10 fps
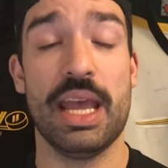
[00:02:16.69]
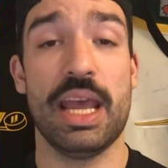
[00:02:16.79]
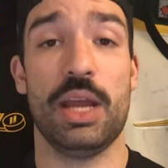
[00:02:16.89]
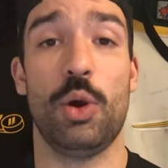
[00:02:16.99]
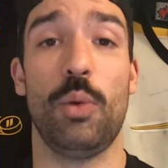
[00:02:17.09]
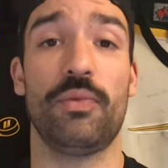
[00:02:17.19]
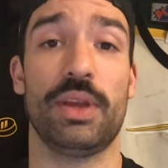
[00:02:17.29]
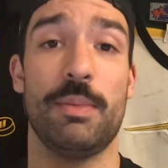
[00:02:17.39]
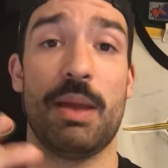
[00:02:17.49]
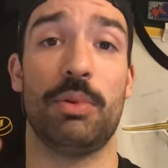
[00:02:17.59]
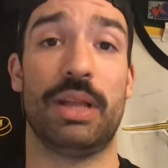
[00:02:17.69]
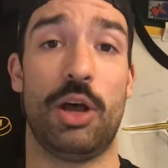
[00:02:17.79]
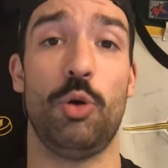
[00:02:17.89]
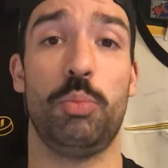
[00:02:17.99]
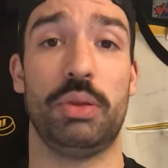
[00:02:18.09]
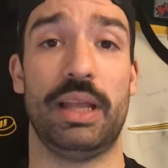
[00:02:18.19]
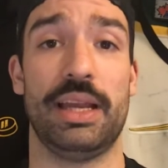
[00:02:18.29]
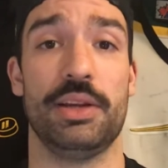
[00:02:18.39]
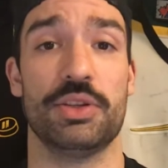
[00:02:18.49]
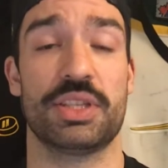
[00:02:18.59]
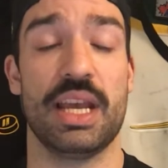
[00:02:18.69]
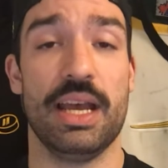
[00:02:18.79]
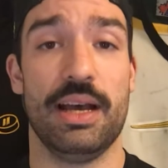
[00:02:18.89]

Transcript: and hopefully I'm able to help players